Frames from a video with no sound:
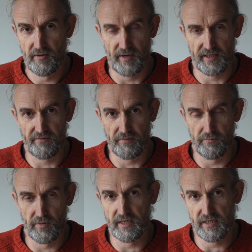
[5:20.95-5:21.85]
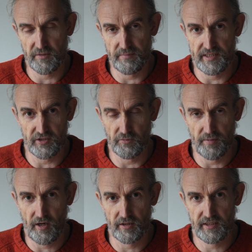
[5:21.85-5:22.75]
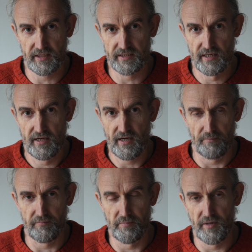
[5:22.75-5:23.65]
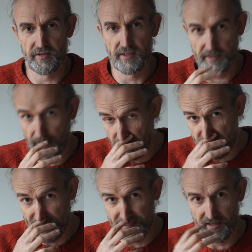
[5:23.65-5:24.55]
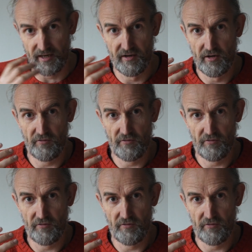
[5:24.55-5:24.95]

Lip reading: by giving money to political parties and promoting their agenda